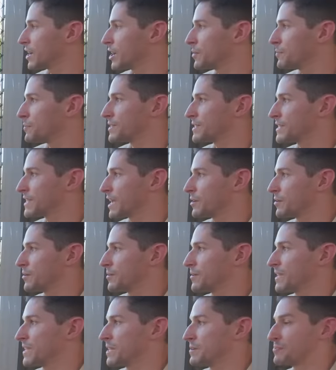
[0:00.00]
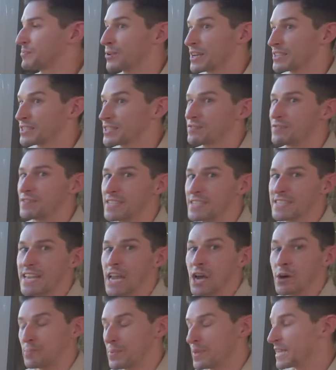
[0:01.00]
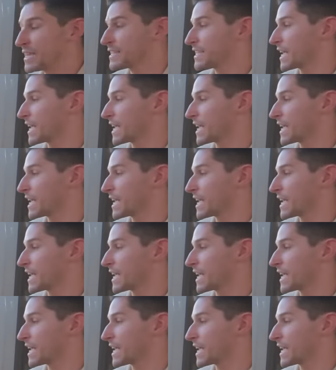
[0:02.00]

up is not only impressive to see how big a